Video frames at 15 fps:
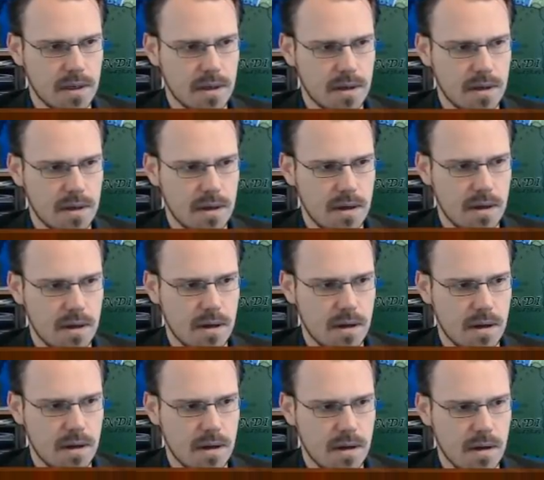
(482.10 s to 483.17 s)

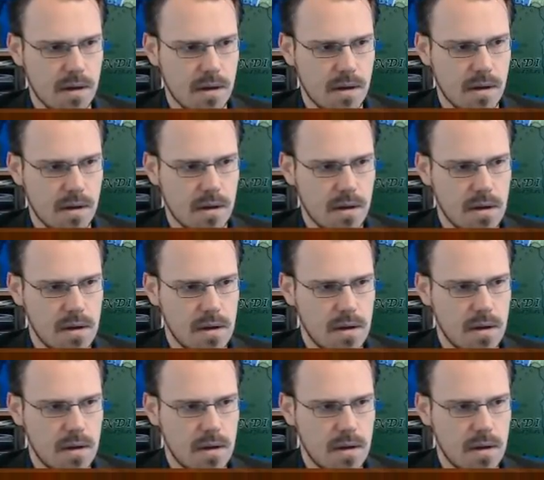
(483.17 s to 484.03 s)
(silence)